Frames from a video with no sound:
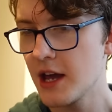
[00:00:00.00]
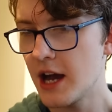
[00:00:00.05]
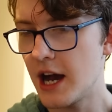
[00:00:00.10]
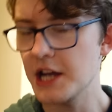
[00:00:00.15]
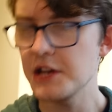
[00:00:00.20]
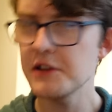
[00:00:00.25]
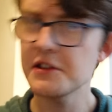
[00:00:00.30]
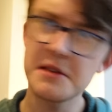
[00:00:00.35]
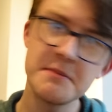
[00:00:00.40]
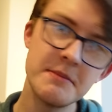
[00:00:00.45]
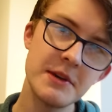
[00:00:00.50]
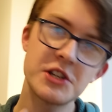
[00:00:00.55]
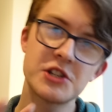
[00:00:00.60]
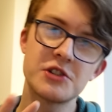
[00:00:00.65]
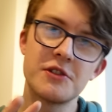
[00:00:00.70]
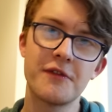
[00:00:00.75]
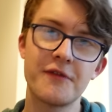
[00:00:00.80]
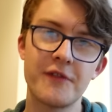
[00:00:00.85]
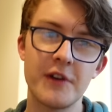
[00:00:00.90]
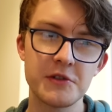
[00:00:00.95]
I use a
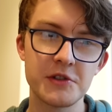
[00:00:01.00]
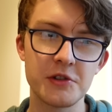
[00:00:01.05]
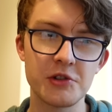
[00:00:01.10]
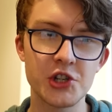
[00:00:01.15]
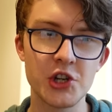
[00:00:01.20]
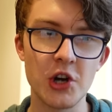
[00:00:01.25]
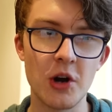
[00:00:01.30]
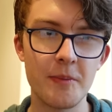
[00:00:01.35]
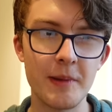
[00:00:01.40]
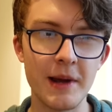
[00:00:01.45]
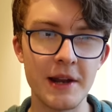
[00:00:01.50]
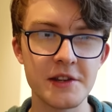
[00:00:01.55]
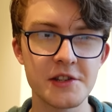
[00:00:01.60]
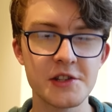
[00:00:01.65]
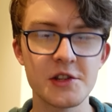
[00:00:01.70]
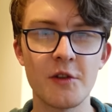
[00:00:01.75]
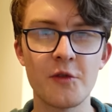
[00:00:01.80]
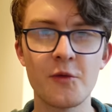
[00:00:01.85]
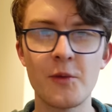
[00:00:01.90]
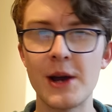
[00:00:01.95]
mixture of Photoshop and a
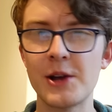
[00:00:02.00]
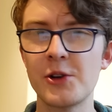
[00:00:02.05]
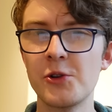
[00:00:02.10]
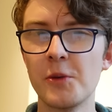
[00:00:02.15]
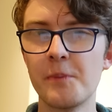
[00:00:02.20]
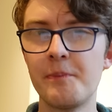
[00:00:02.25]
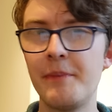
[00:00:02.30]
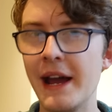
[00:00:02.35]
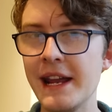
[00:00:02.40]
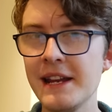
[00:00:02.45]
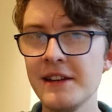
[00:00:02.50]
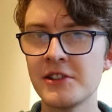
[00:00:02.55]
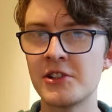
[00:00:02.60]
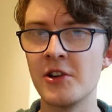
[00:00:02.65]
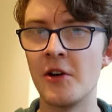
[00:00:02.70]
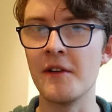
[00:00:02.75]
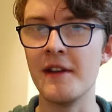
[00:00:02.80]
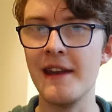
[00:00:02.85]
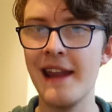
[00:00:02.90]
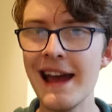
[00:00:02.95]
software called
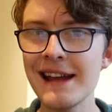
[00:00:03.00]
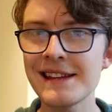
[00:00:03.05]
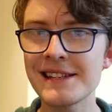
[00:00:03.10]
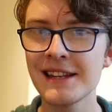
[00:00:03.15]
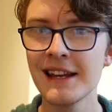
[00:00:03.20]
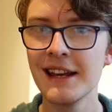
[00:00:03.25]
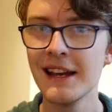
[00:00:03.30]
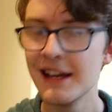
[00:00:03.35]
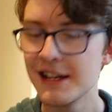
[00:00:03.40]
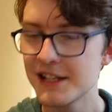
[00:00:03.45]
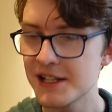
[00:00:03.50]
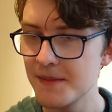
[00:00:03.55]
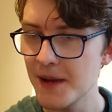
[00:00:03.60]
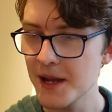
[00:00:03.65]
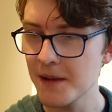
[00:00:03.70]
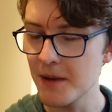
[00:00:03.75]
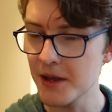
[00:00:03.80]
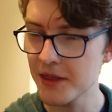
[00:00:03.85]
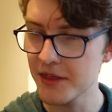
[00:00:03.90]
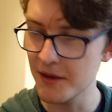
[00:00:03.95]
Paint.net to
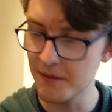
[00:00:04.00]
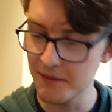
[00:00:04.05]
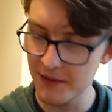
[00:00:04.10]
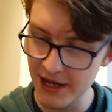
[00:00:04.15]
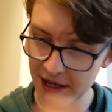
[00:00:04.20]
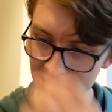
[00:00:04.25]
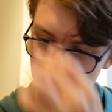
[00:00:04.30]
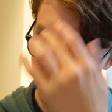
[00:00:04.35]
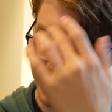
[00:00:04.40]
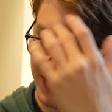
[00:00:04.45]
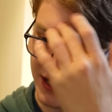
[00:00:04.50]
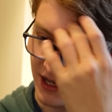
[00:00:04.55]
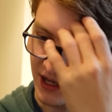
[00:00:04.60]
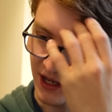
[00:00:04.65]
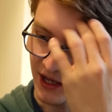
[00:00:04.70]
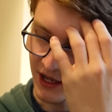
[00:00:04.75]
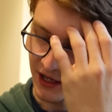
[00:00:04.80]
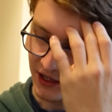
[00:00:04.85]
make my thumbnails,